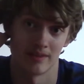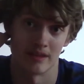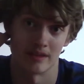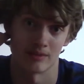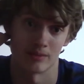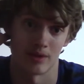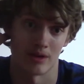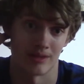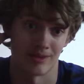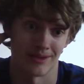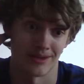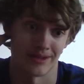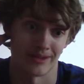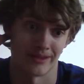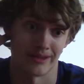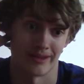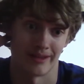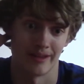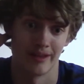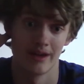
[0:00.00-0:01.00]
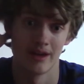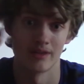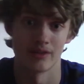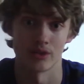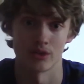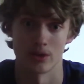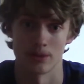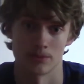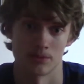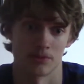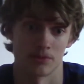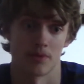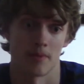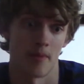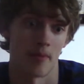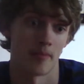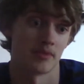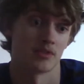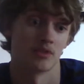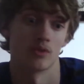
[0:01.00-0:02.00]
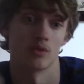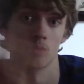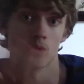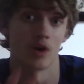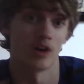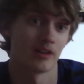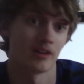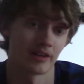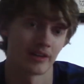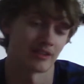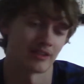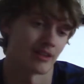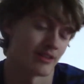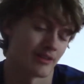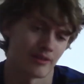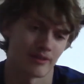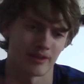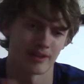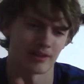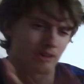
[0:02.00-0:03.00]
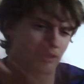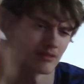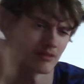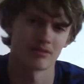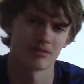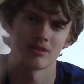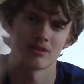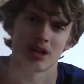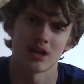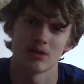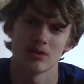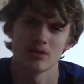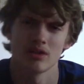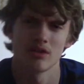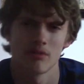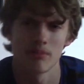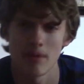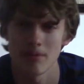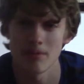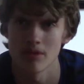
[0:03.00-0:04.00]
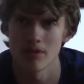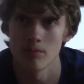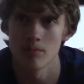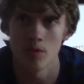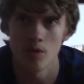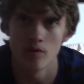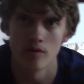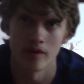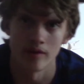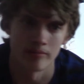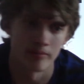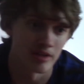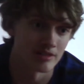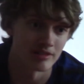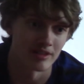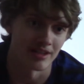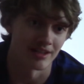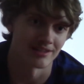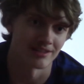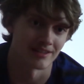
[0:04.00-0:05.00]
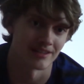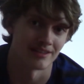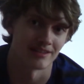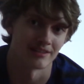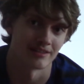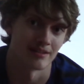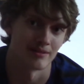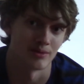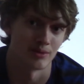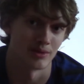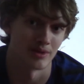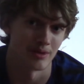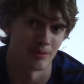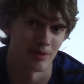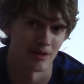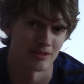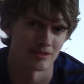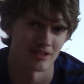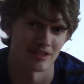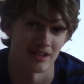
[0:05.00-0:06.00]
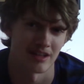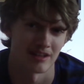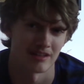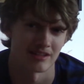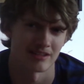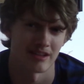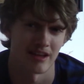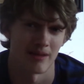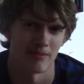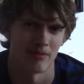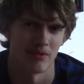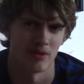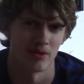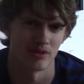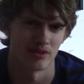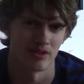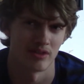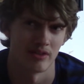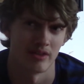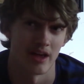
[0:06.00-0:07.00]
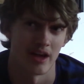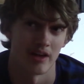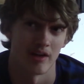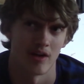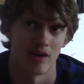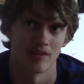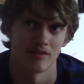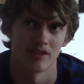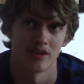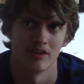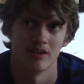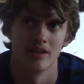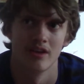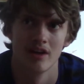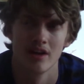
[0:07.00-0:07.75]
That's why I thought that the clips were from episode one, because I thought, like, I only remember them moving, but I guess I just never really watched the telesnap version that often.